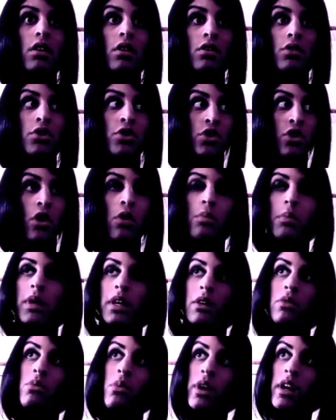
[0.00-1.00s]
Show
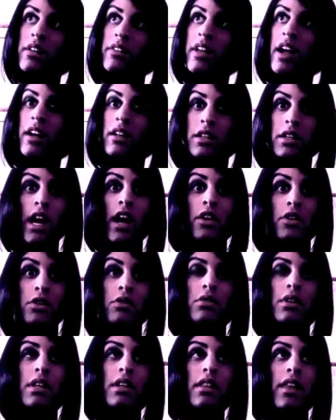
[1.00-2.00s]
me exactly how you
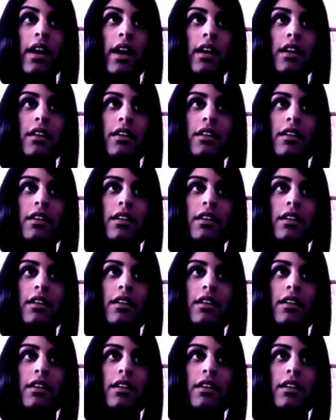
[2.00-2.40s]
did that.